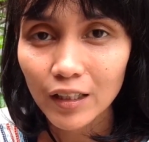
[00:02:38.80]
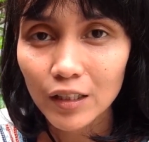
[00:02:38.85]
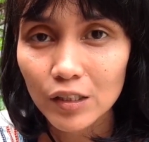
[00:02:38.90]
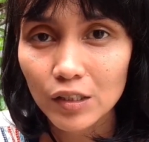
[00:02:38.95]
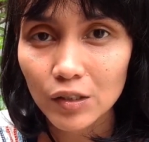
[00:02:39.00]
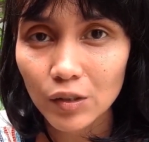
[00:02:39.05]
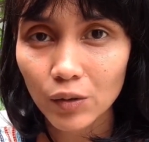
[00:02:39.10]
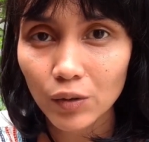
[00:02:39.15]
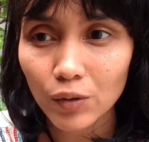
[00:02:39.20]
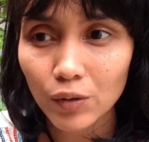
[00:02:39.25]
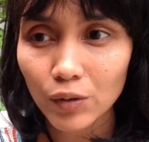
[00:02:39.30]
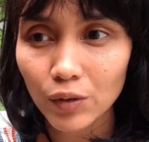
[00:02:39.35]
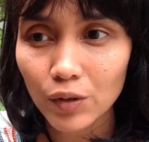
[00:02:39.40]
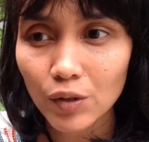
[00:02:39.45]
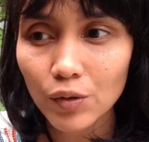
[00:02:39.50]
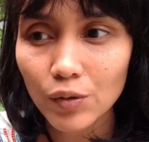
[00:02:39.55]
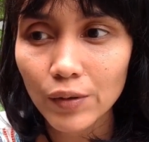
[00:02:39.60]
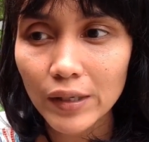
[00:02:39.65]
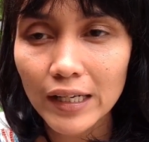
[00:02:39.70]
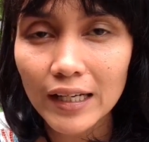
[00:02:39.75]
So
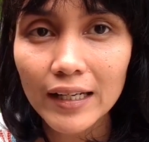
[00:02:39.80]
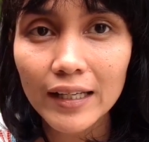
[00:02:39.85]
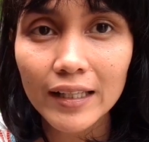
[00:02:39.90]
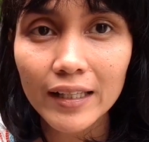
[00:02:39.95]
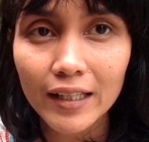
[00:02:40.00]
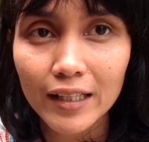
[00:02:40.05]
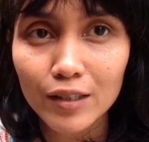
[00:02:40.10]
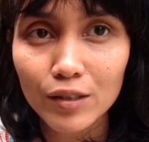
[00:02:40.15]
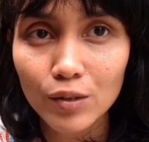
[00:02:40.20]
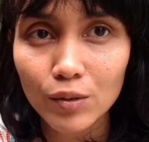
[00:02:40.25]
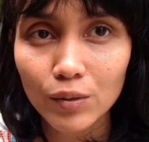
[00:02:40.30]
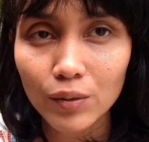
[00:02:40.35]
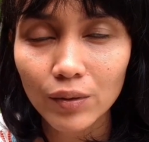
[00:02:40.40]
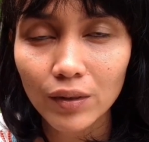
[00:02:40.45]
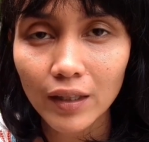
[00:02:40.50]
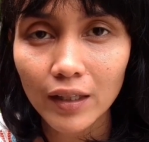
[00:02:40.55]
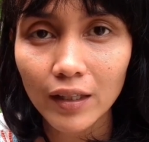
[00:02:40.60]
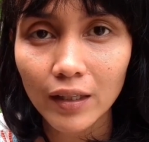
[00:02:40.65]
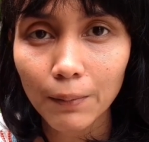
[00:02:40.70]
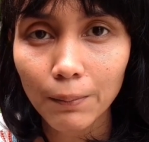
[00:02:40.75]
you really need to
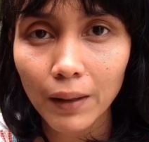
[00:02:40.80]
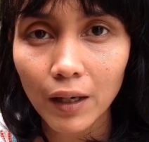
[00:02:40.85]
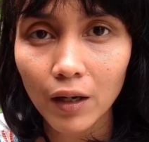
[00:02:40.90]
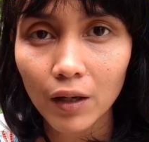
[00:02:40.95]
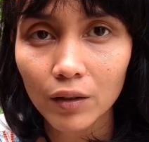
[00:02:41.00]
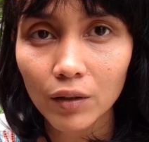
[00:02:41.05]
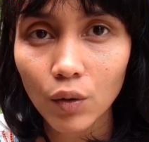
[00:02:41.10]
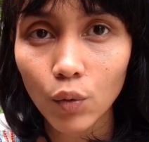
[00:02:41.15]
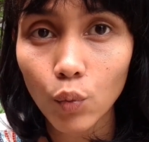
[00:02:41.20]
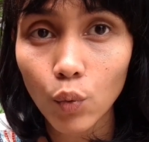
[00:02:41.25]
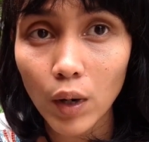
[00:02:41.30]
think about